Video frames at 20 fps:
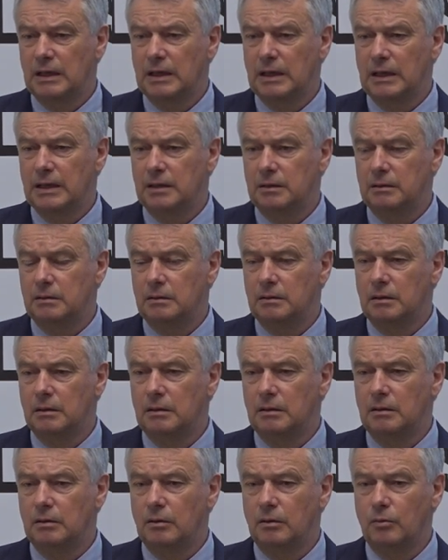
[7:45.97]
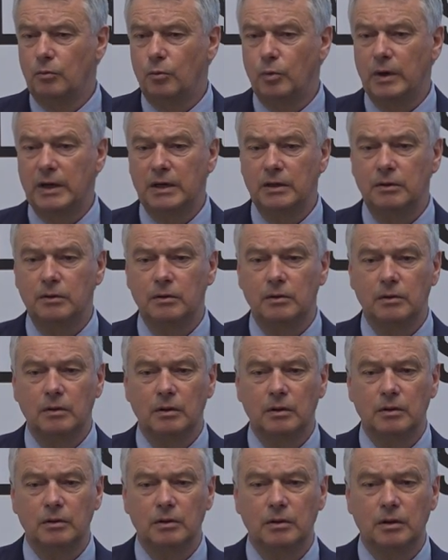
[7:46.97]
And when
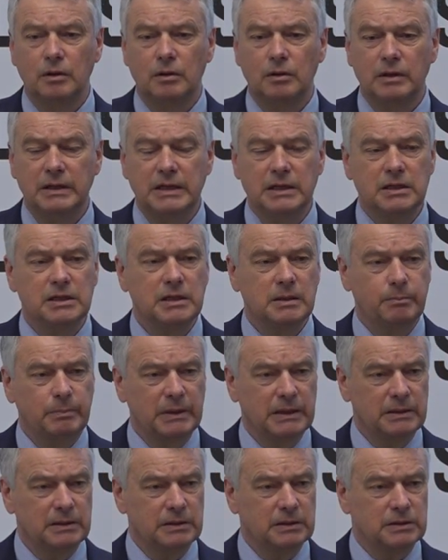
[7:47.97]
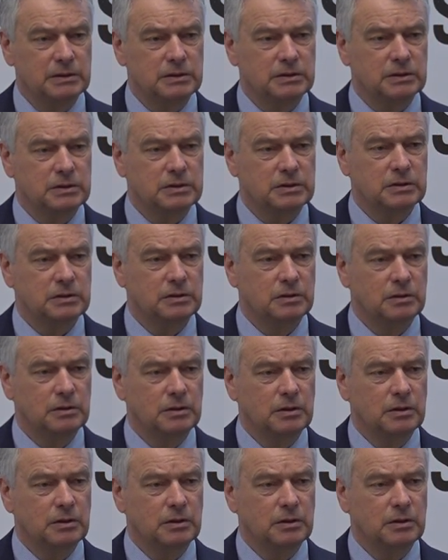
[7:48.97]
independent,